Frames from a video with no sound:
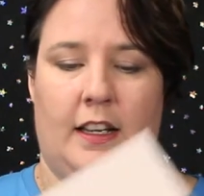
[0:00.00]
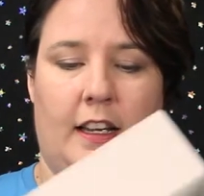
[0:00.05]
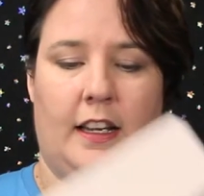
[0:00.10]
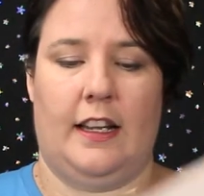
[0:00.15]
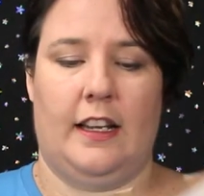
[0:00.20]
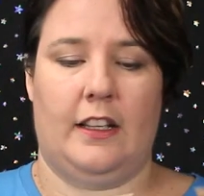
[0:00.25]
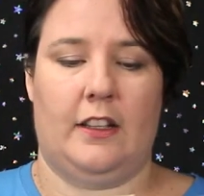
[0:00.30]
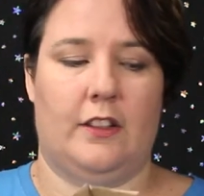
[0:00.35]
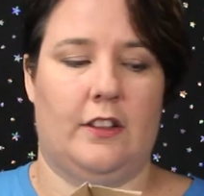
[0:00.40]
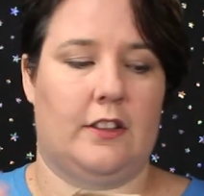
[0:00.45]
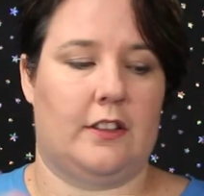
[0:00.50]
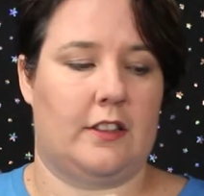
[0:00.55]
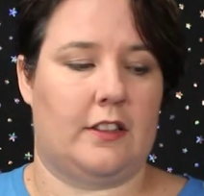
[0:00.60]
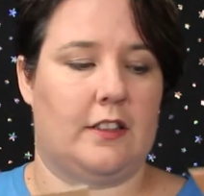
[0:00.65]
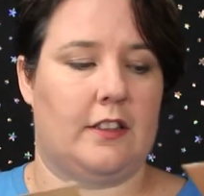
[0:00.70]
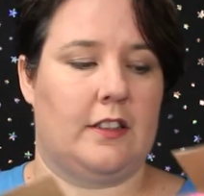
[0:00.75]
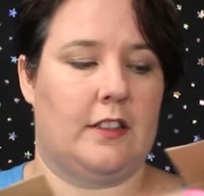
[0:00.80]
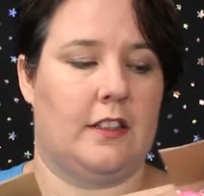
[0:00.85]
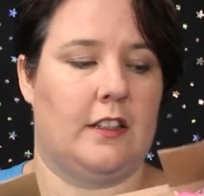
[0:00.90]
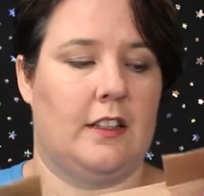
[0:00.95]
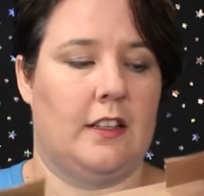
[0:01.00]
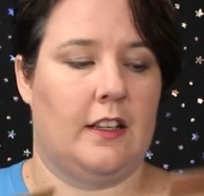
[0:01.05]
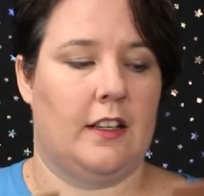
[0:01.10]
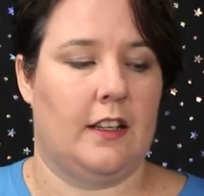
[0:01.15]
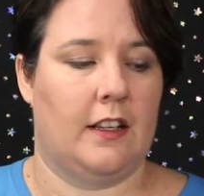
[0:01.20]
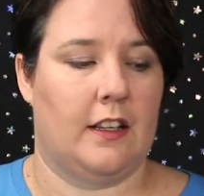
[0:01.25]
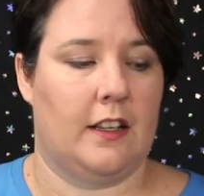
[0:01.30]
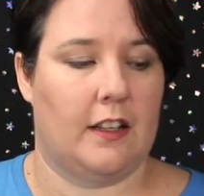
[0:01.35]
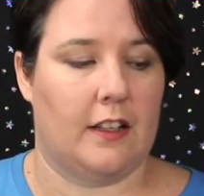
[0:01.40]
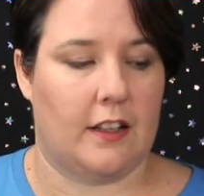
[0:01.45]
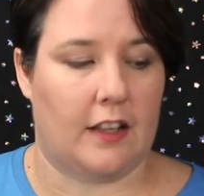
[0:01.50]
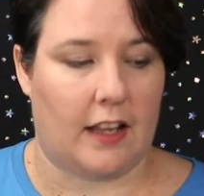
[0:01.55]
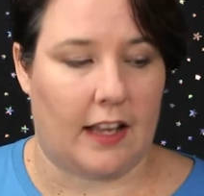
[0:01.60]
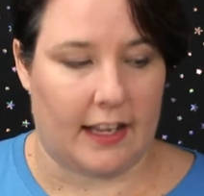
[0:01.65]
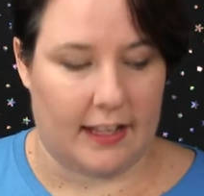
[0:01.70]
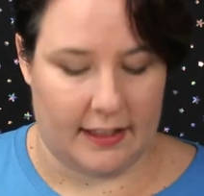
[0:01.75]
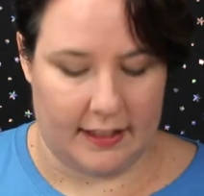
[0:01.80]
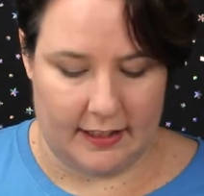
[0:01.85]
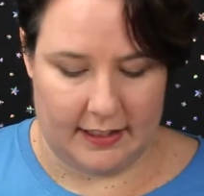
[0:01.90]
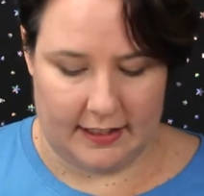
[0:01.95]
it looks
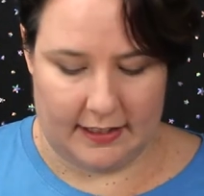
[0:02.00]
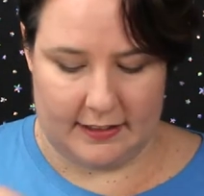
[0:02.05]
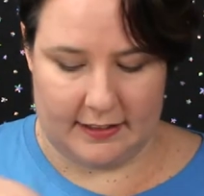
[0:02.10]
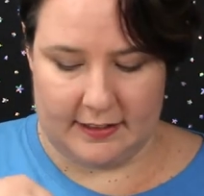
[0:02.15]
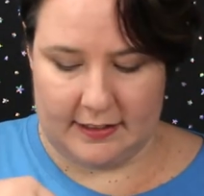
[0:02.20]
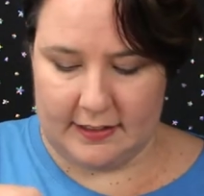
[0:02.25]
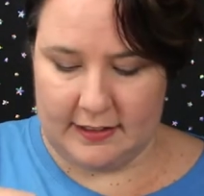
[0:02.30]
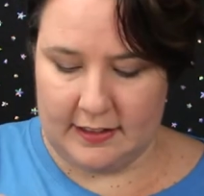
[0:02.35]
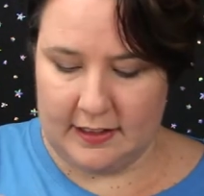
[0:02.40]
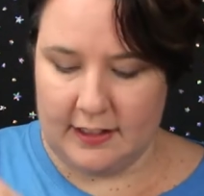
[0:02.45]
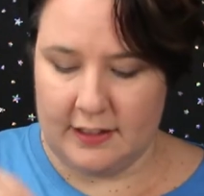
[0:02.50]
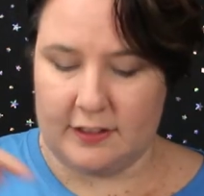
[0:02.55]
like this.